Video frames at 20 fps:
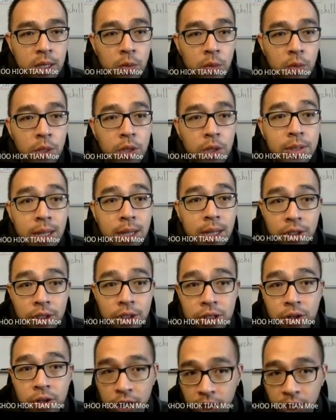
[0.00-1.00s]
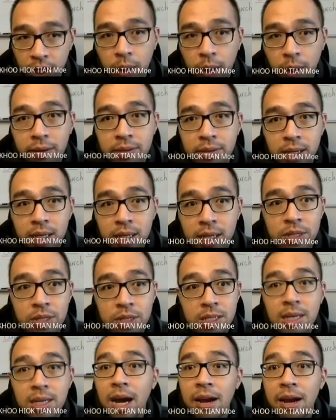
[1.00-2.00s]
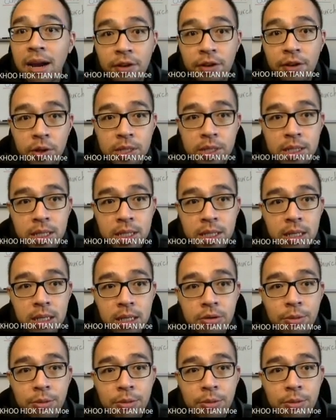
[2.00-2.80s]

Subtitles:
We use ultrasonic waves, which is high frequency.